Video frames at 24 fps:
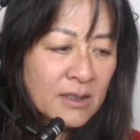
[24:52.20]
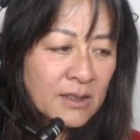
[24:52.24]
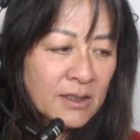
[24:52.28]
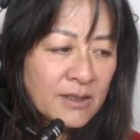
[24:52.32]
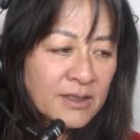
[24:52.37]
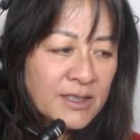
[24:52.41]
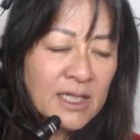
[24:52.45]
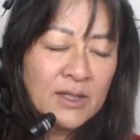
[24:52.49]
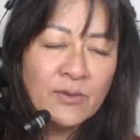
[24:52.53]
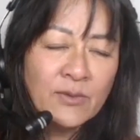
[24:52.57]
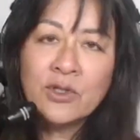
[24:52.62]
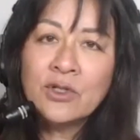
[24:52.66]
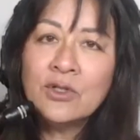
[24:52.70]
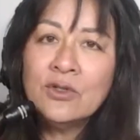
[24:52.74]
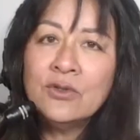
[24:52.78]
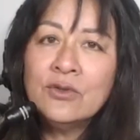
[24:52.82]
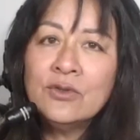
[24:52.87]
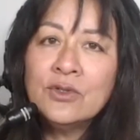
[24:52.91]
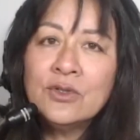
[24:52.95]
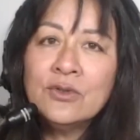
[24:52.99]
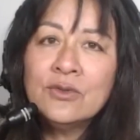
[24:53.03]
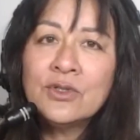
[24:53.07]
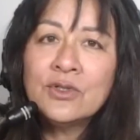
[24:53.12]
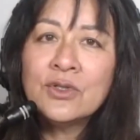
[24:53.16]
is that what you
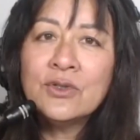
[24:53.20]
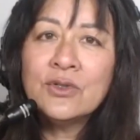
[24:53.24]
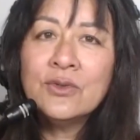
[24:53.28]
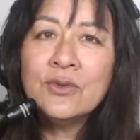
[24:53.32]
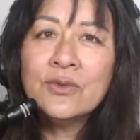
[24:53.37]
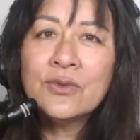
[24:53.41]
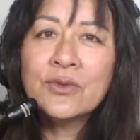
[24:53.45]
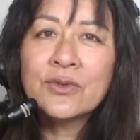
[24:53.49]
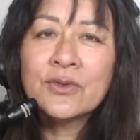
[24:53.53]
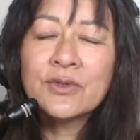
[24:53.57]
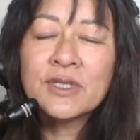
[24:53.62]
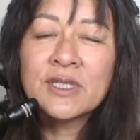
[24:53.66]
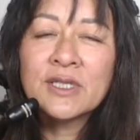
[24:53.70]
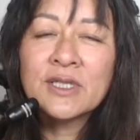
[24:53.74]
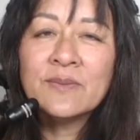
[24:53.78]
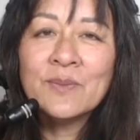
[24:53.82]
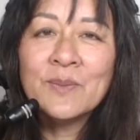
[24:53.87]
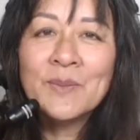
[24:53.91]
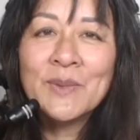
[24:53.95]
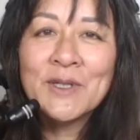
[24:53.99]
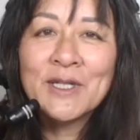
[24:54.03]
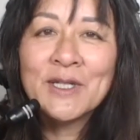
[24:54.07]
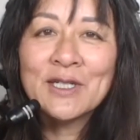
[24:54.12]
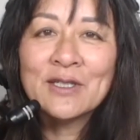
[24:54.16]
do too, or is
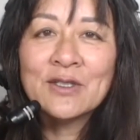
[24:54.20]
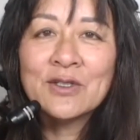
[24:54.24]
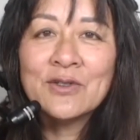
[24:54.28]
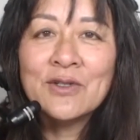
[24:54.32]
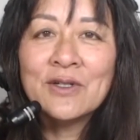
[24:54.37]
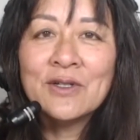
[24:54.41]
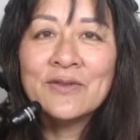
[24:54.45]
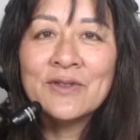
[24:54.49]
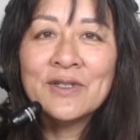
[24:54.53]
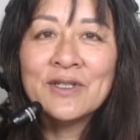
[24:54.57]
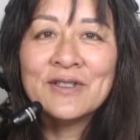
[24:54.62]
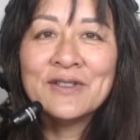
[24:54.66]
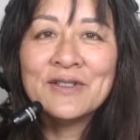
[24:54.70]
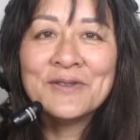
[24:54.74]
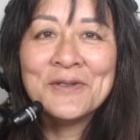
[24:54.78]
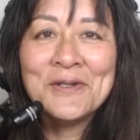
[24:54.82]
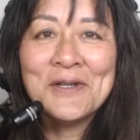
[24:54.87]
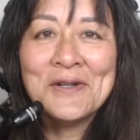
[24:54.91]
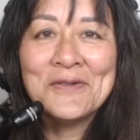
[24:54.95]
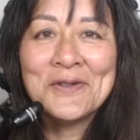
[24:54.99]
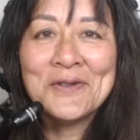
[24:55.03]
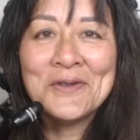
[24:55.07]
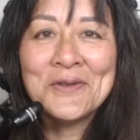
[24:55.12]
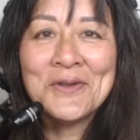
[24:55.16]
it because you have a you
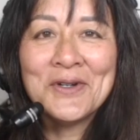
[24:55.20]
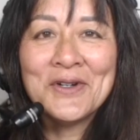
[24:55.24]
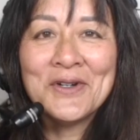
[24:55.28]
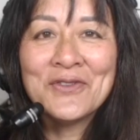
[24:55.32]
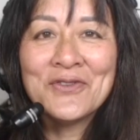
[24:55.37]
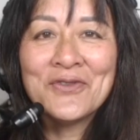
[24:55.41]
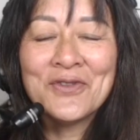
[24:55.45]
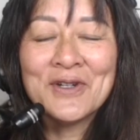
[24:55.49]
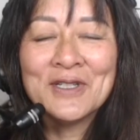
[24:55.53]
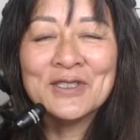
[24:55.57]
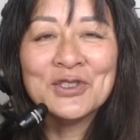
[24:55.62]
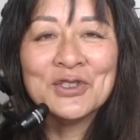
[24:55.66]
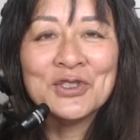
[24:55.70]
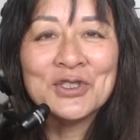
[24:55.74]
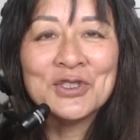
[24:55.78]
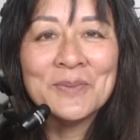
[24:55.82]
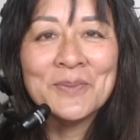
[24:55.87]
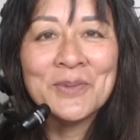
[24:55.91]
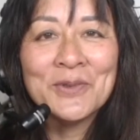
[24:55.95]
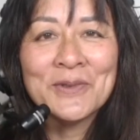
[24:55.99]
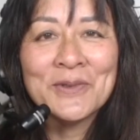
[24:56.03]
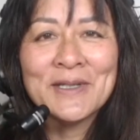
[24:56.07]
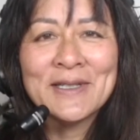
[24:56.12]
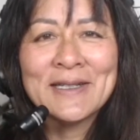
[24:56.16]
have a long friendship?
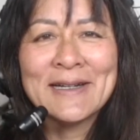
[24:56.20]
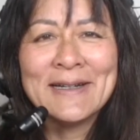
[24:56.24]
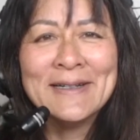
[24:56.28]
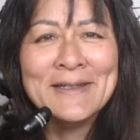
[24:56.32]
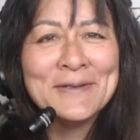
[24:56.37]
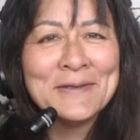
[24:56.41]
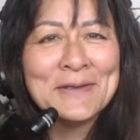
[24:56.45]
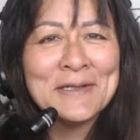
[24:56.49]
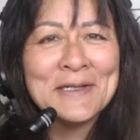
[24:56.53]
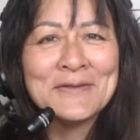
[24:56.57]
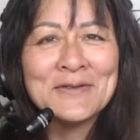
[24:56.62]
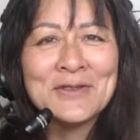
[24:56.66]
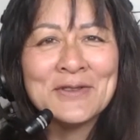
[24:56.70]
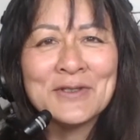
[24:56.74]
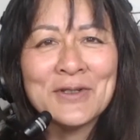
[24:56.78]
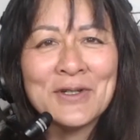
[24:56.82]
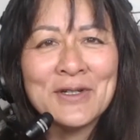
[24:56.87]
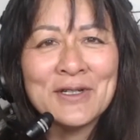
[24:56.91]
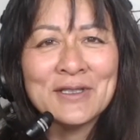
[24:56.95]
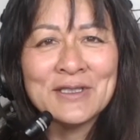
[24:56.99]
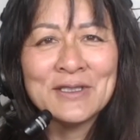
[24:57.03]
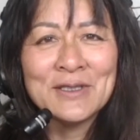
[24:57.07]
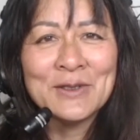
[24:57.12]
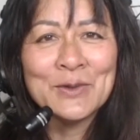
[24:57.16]
You're like, I don't have to
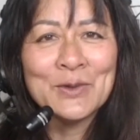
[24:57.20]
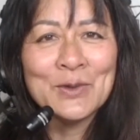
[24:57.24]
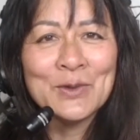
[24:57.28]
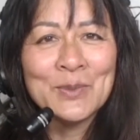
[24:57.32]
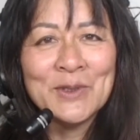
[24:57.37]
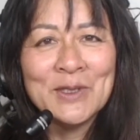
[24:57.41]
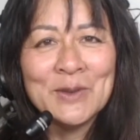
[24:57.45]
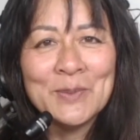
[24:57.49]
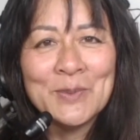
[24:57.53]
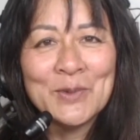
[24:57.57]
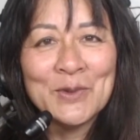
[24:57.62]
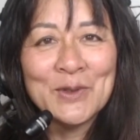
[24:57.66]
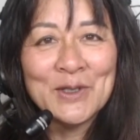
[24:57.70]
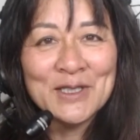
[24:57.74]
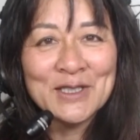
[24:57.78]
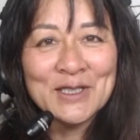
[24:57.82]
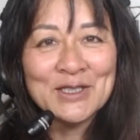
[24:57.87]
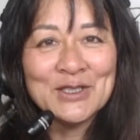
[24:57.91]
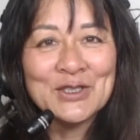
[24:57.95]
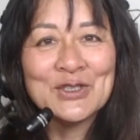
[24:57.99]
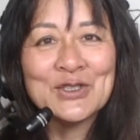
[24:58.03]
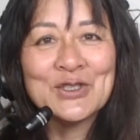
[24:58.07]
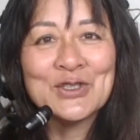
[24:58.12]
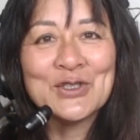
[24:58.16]
talk to other people. I
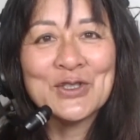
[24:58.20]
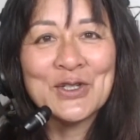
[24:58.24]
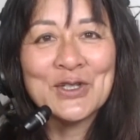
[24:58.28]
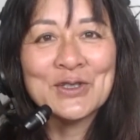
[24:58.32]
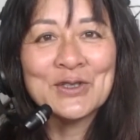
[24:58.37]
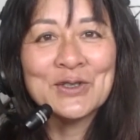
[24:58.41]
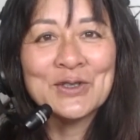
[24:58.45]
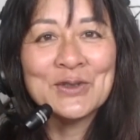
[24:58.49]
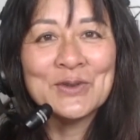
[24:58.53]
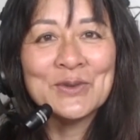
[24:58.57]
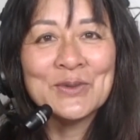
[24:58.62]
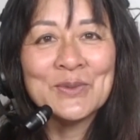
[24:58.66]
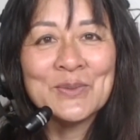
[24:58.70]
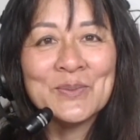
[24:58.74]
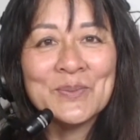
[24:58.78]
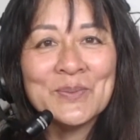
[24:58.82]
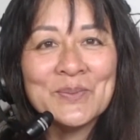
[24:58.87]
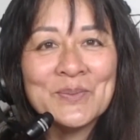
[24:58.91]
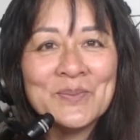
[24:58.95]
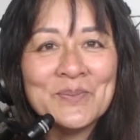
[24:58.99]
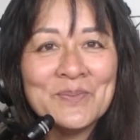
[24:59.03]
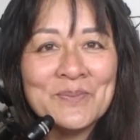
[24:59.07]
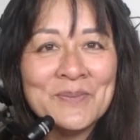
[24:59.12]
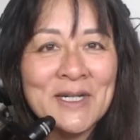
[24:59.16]
can just talk to
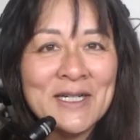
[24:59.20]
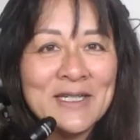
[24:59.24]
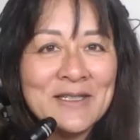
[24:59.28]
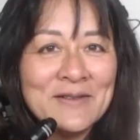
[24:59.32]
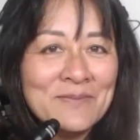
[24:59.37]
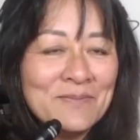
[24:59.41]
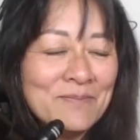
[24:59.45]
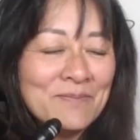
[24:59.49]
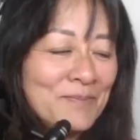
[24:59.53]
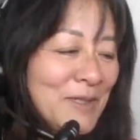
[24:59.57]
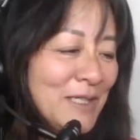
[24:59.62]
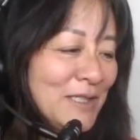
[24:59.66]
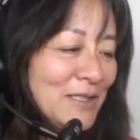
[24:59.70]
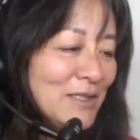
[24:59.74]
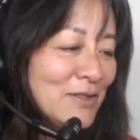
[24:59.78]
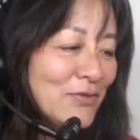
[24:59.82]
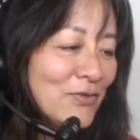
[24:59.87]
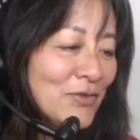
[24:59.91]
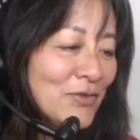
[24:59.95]
my best